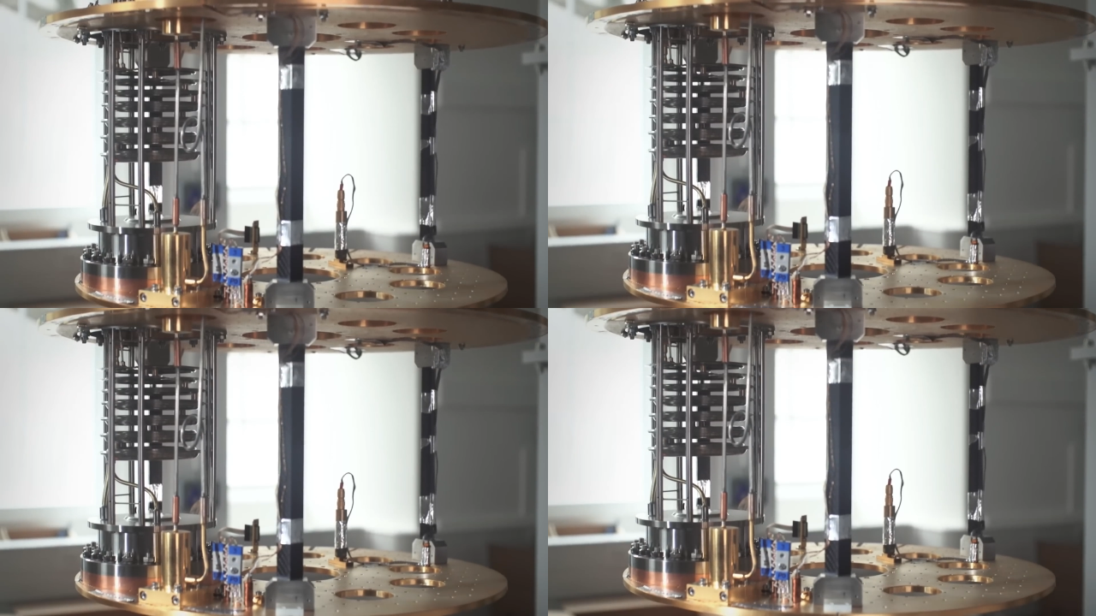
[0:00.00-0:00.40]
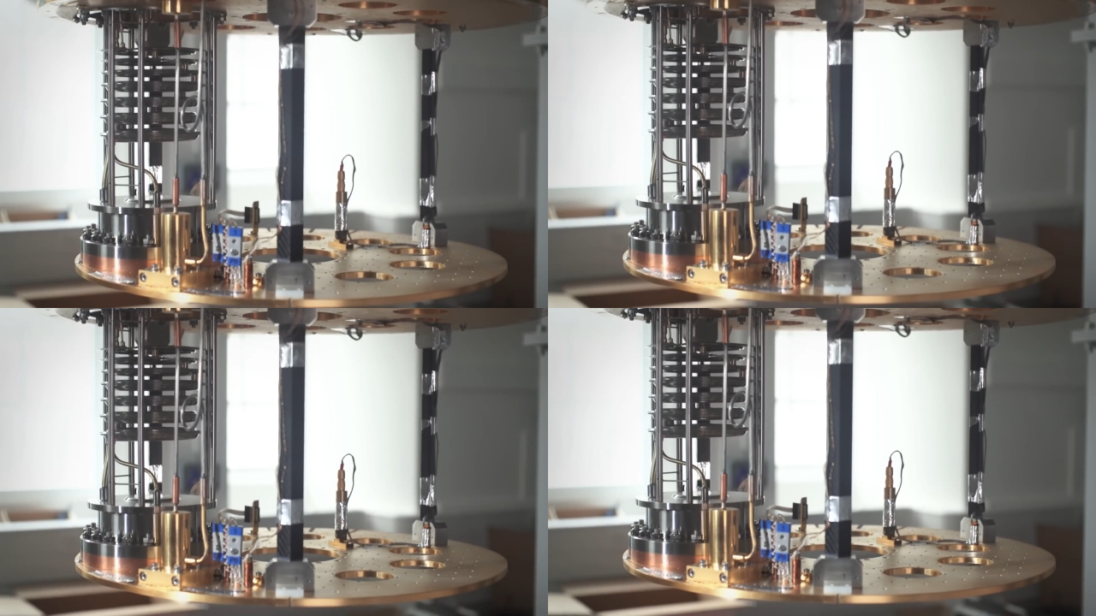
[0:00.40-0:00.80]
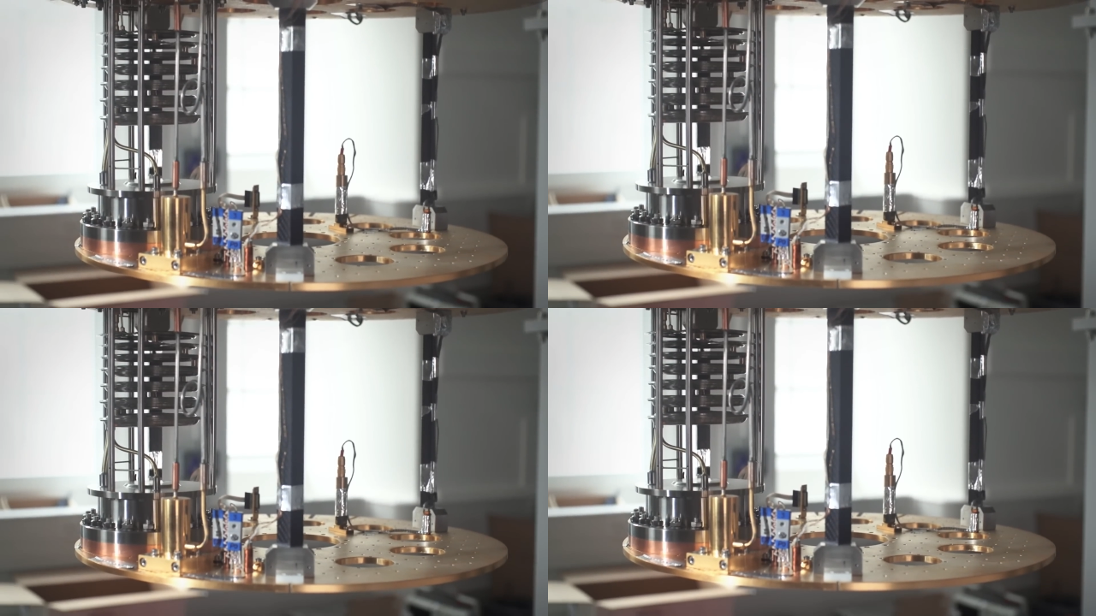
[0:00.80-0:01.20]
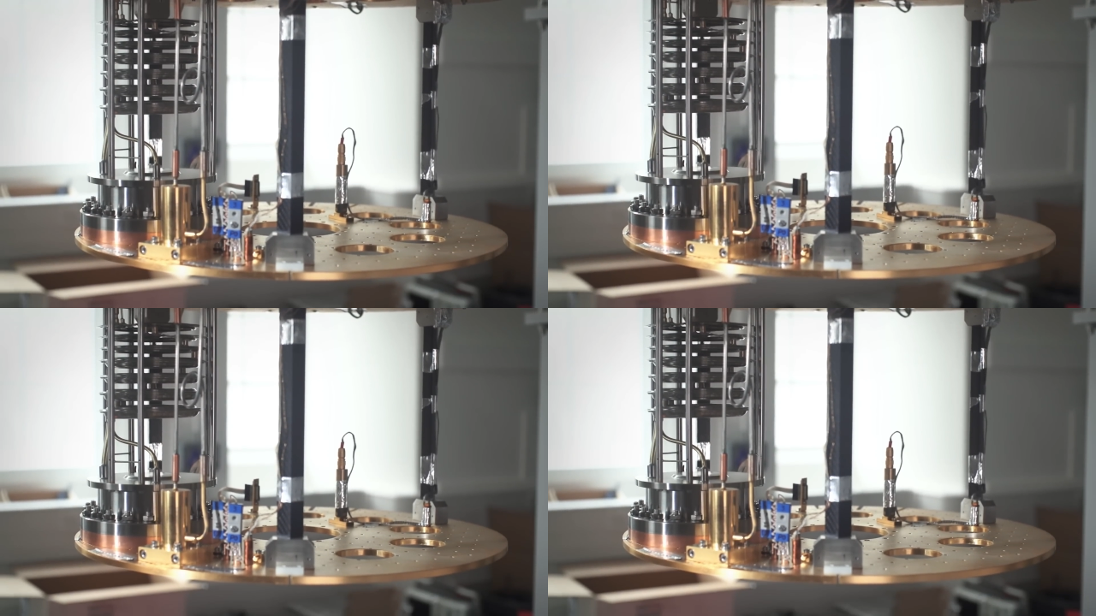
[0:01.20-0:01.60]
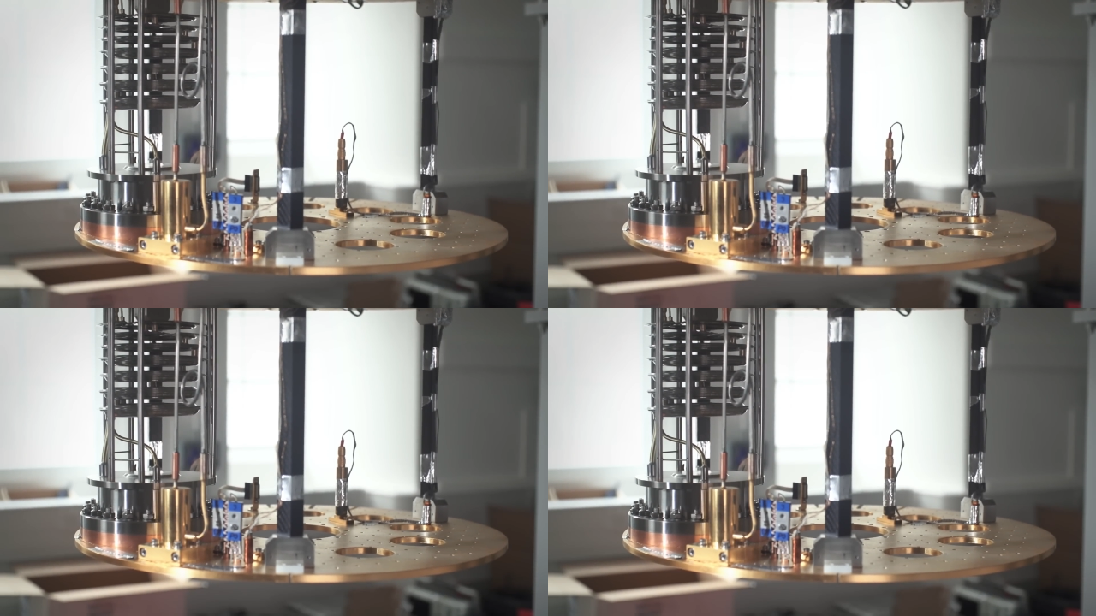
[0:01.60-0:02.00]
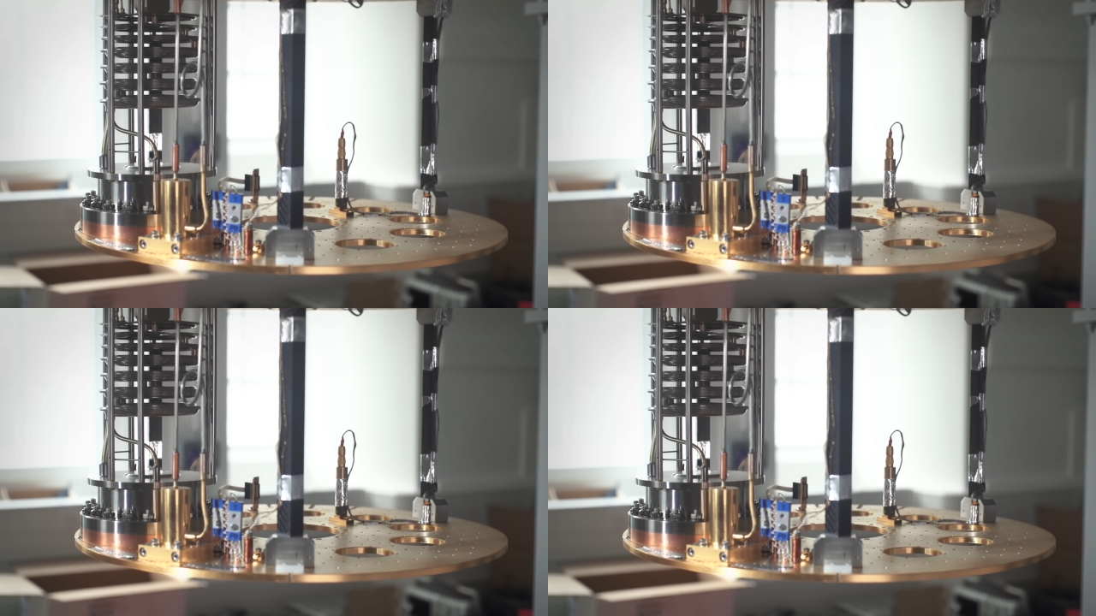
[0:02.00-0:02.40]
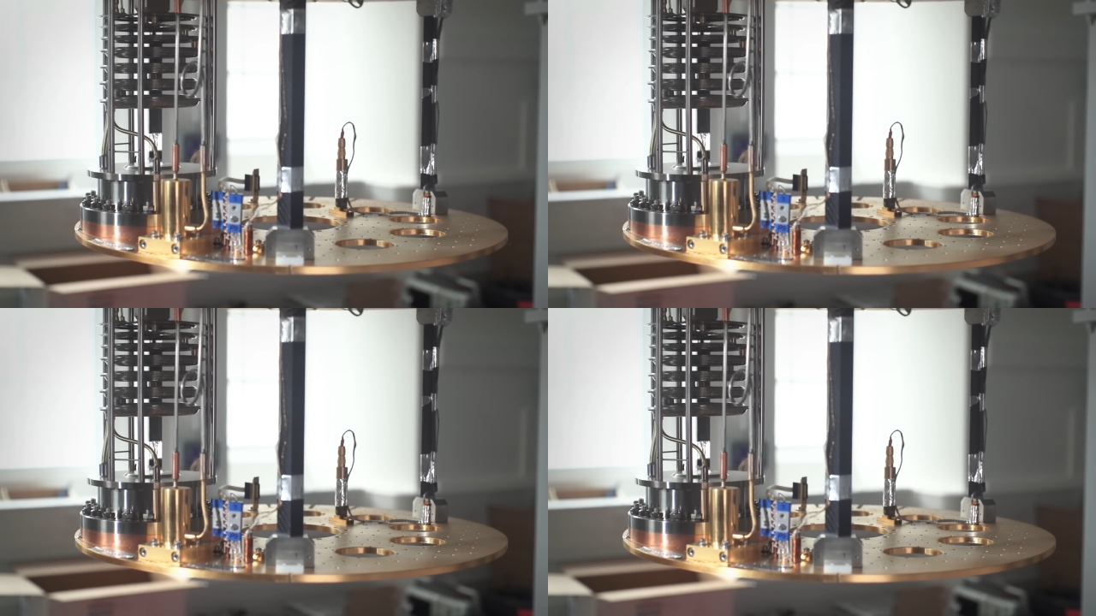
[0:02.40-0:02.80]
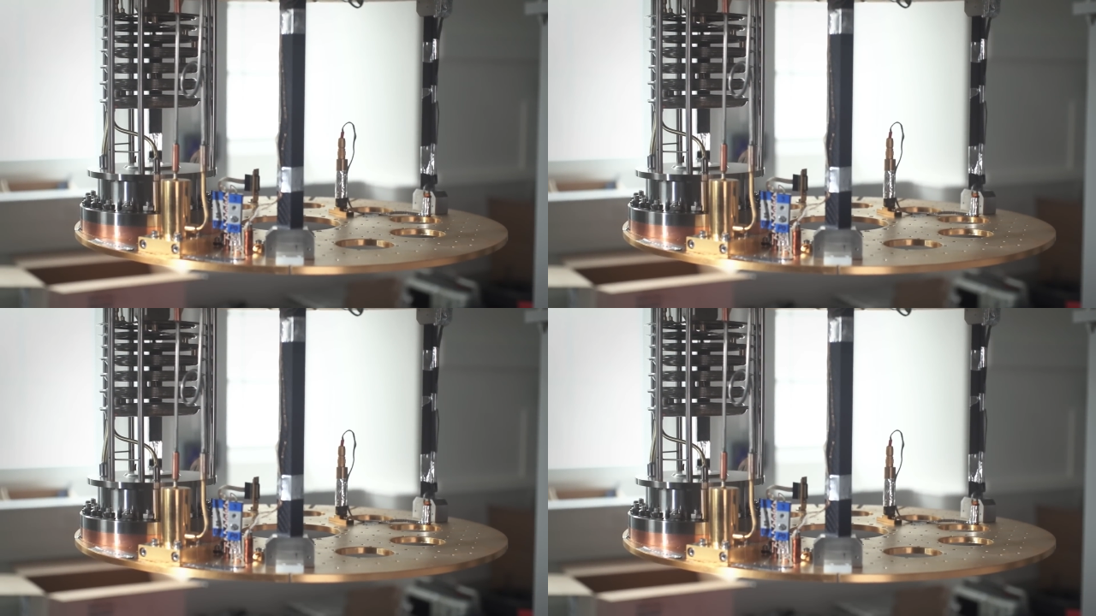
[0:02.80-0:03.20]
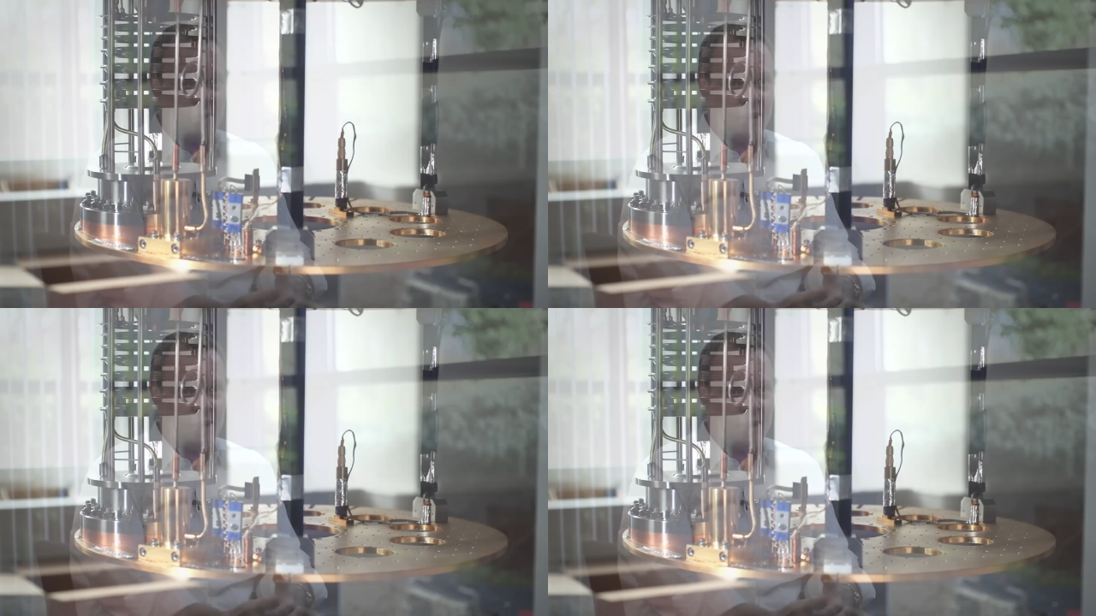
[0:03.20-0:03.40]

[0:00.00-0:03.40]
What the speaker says: Nobody's mouth can be seen.